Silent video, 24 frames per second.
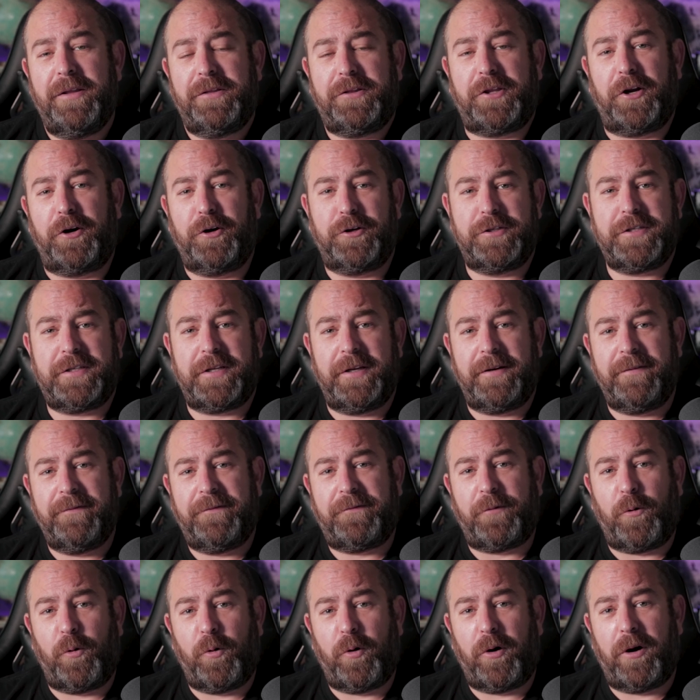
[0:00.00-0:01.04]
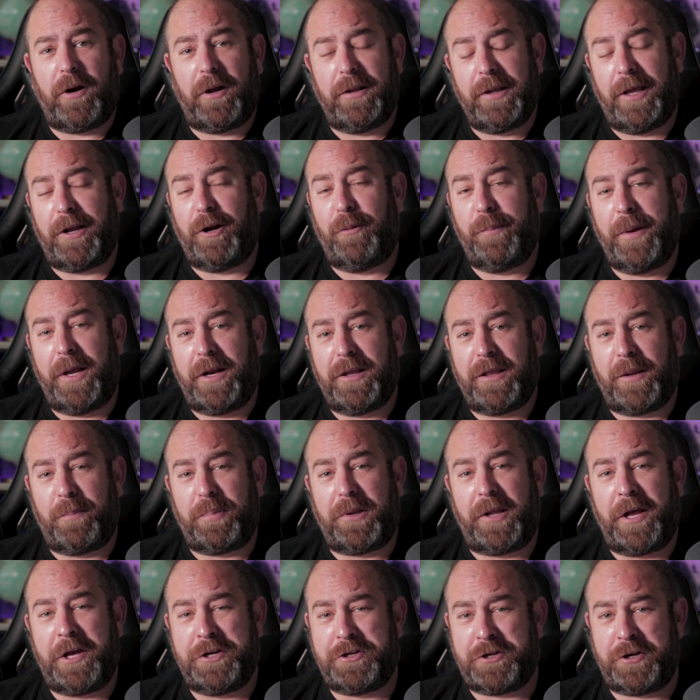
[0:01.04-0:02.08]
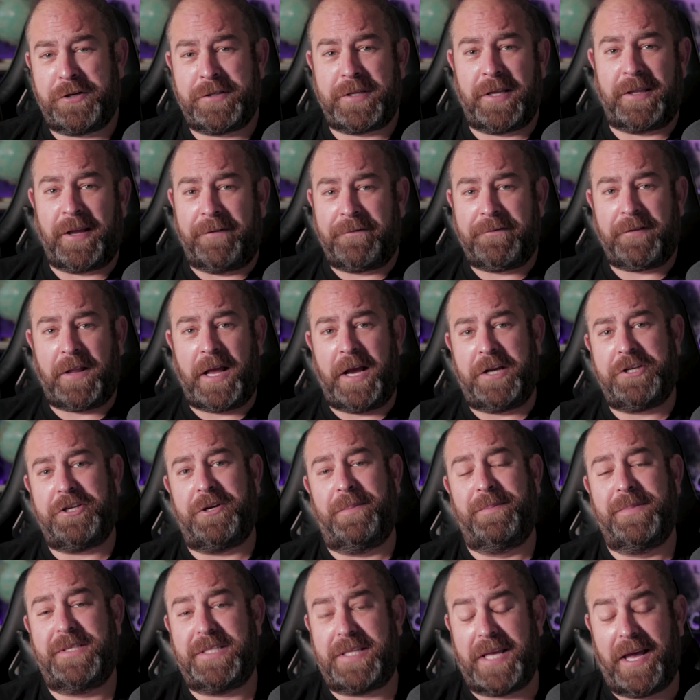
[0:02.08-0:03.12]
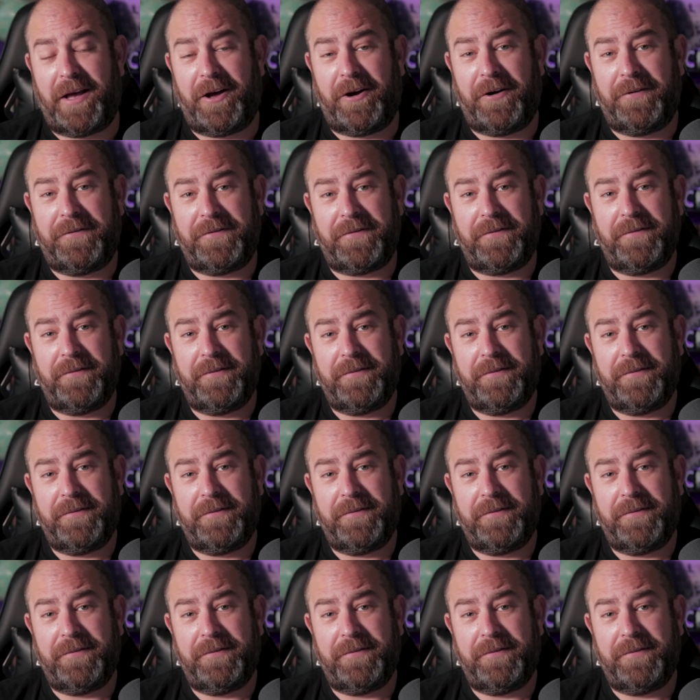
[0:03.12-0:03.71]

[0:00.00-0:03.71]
thirsting for a little bit of the pleasures of the flesh himself.